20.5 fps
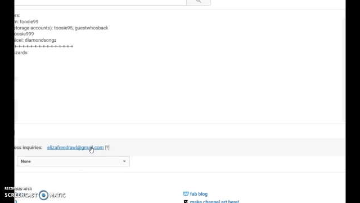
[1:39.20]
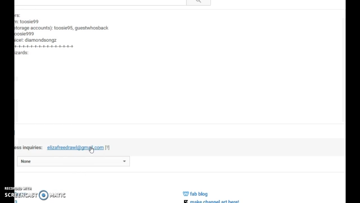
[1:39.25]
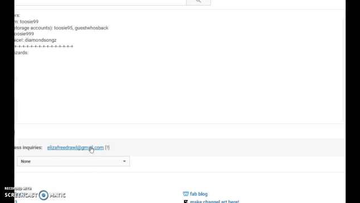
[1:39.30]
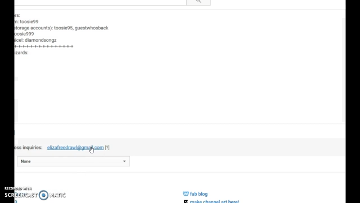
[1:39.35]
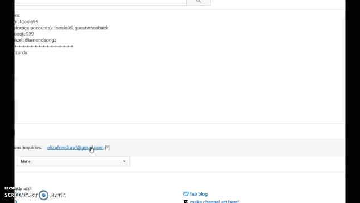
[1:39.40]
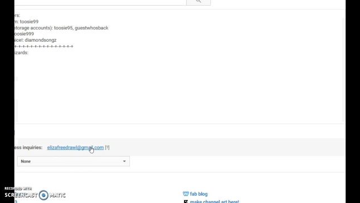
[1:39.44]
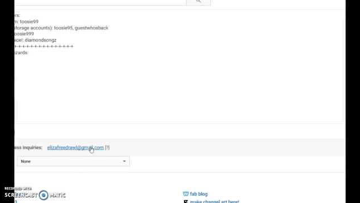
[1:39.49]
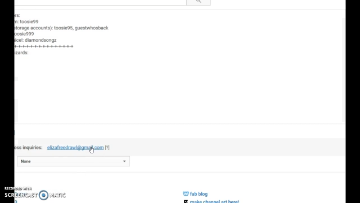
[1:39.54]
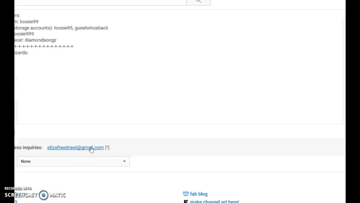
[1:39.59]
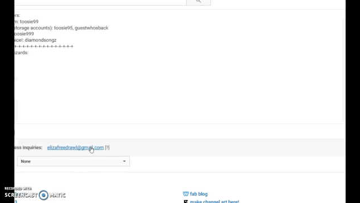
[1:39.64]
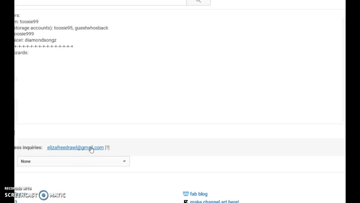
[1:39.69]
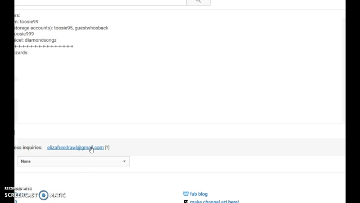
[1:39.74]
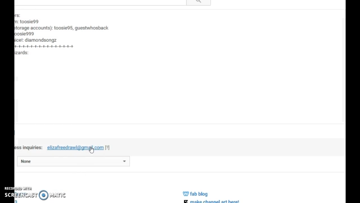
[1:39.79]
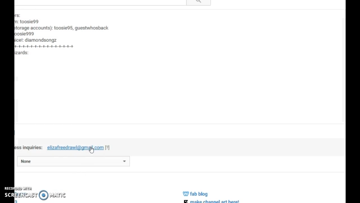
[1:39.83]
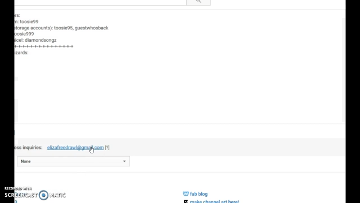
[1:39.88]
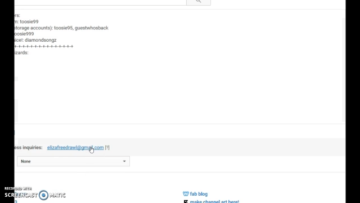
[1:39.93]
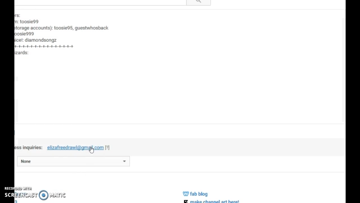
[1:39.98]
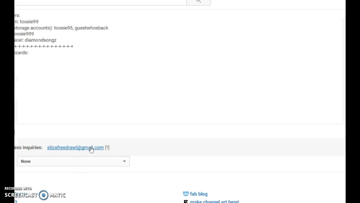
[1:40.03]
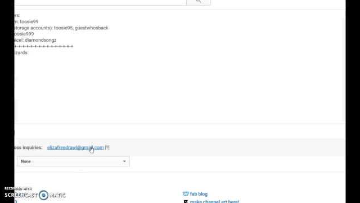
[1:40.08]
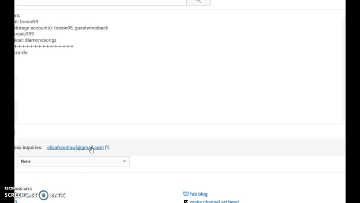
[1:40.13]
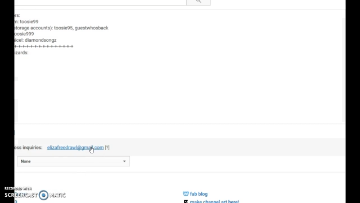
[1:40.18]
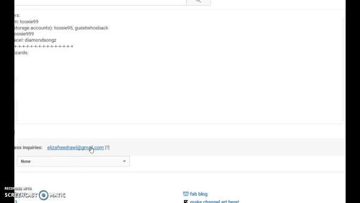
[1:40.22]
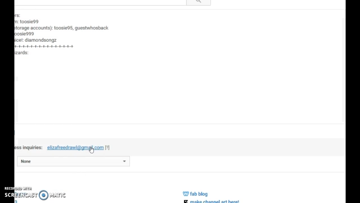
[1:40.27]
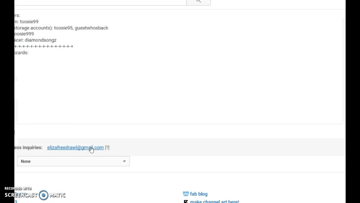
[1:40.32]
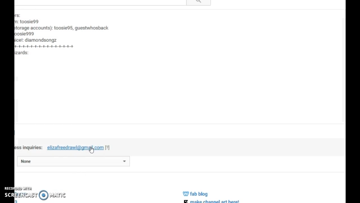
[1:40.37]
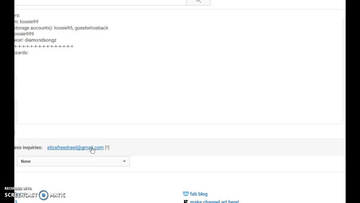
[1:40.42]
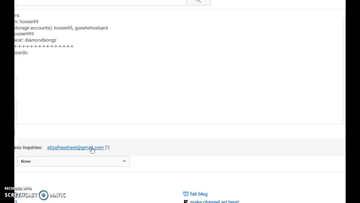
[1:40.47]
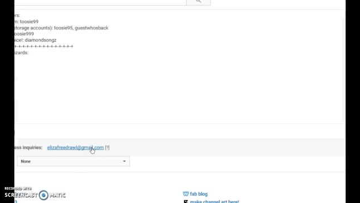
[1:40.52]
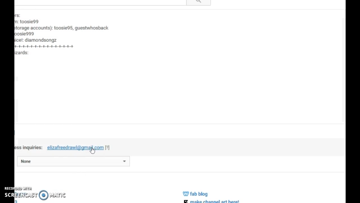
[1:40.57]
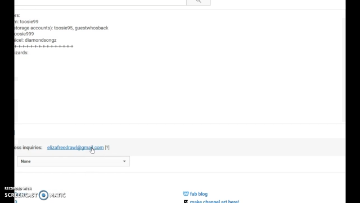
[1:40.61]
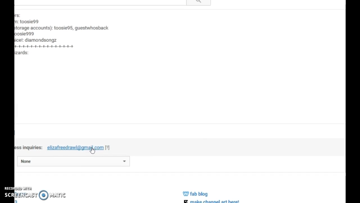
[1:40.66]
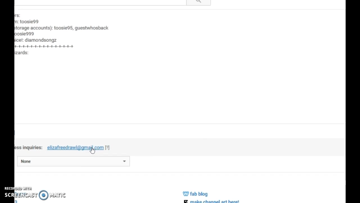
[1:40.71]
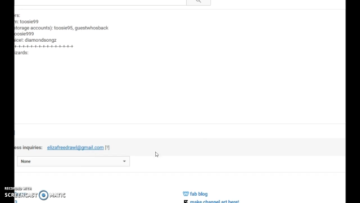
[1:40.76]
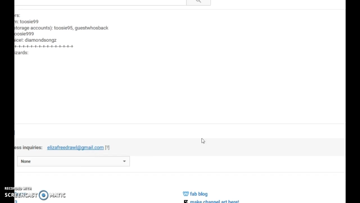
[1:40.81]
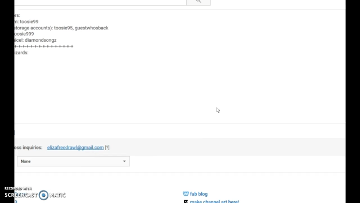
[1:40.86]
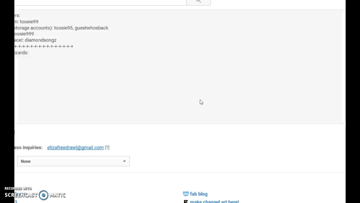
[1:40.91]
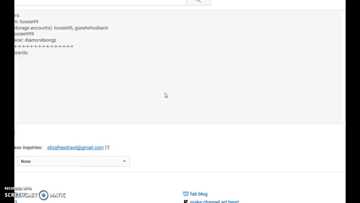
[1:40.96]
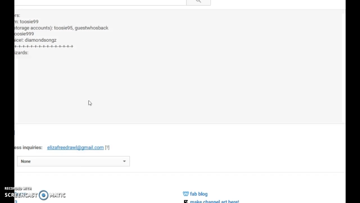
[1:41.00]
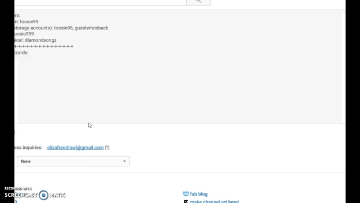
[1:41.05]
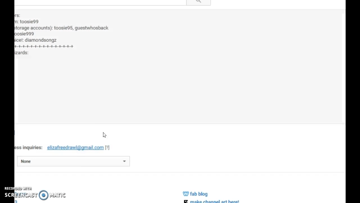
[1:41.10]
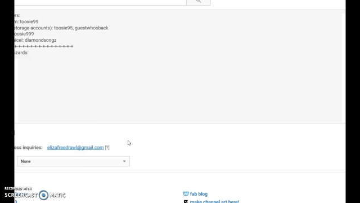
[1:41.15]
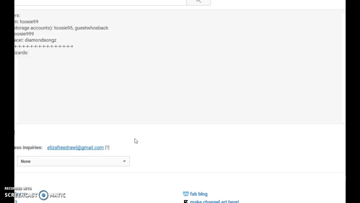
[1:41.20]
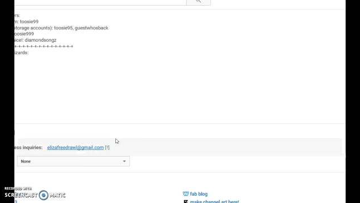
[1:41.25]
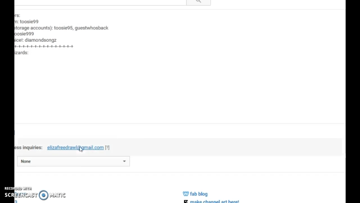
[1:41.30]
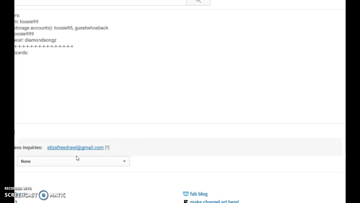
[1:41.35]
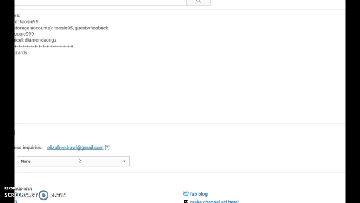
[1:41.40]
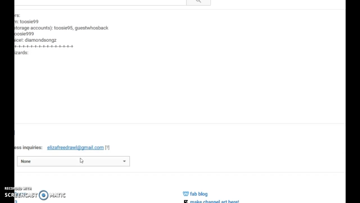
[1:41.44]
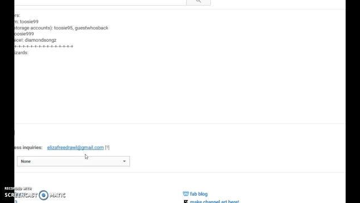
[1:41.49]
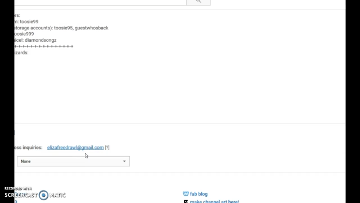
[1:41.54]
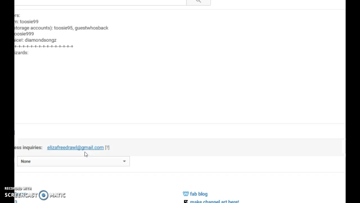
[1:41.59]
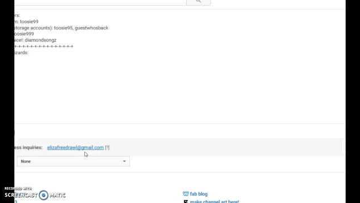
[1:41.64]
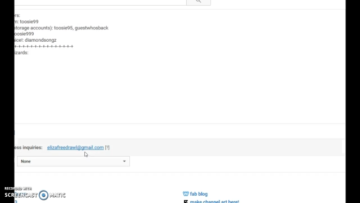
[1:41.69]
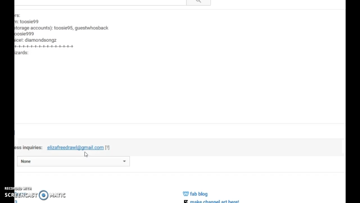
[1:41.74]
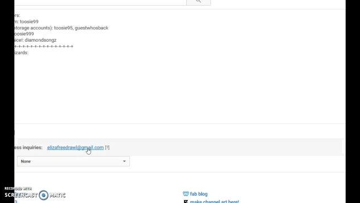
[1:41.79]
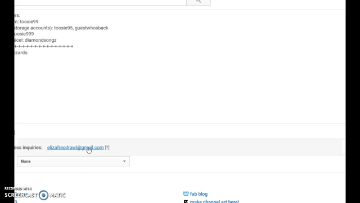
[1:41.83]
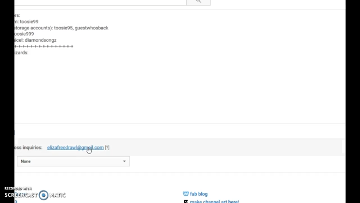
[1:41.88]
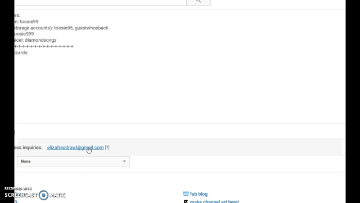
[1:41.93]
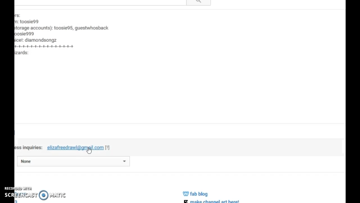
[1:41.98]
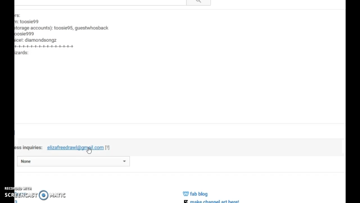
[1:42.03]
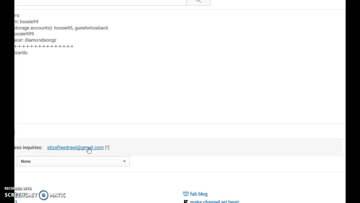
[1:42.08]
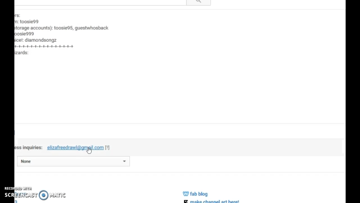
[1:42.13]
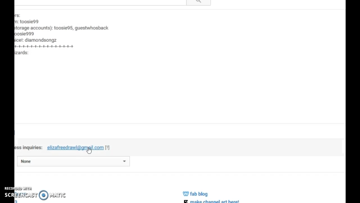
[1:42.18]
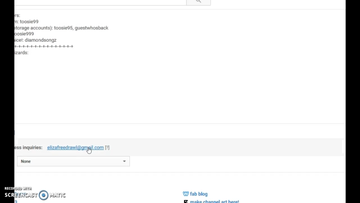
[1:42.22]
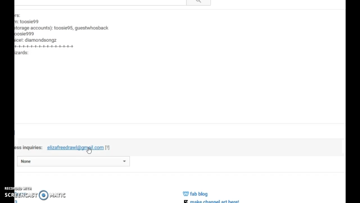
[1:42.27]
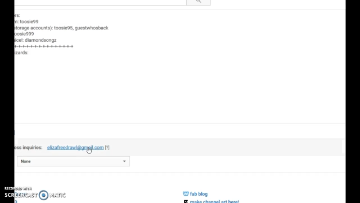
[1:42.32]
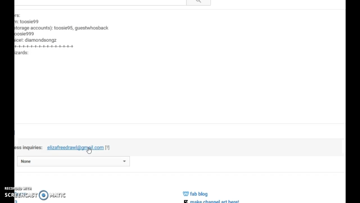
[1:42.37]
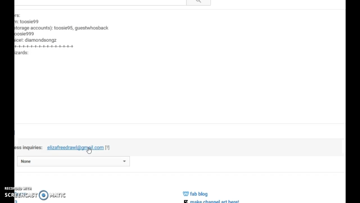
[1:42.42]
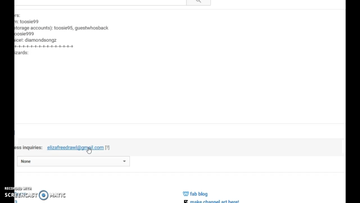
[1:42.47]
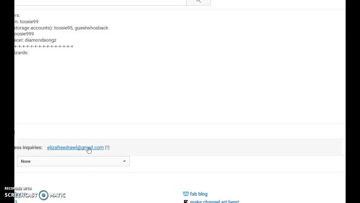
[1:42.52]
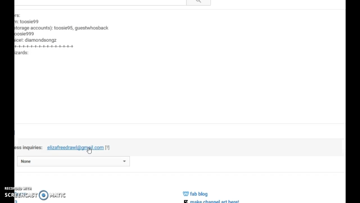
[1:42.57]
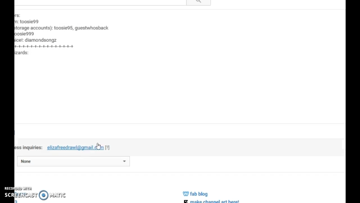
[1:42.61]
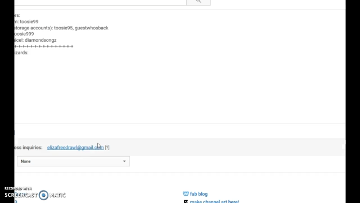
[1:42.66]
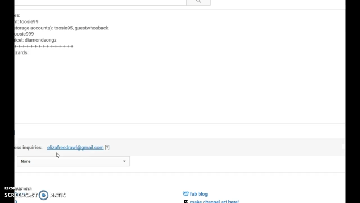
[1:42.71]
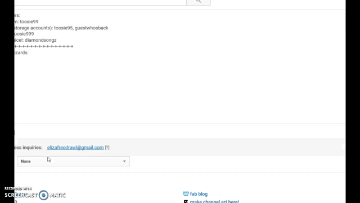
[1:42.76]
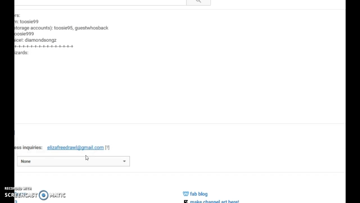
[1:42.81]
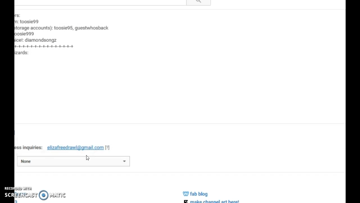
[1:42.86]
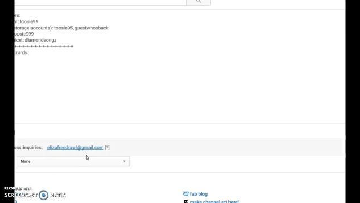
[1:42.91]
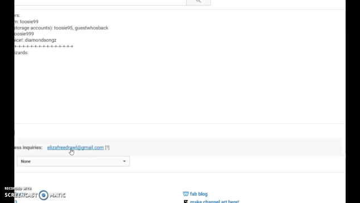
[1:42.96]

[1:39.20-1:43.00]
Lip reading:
No face is visible, so there are no lips to read.